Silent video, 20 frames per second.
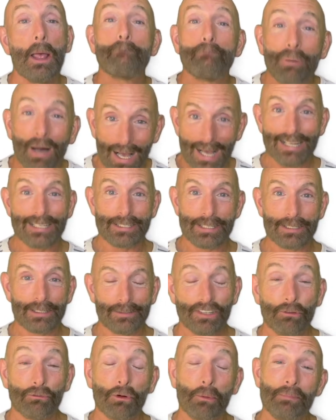But
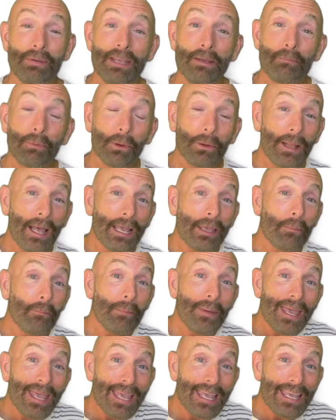for people like
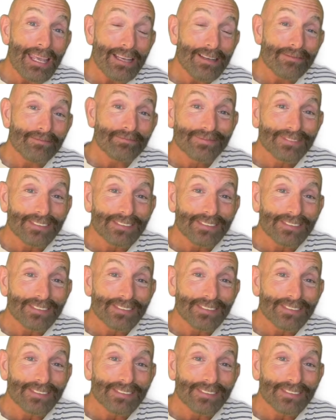me,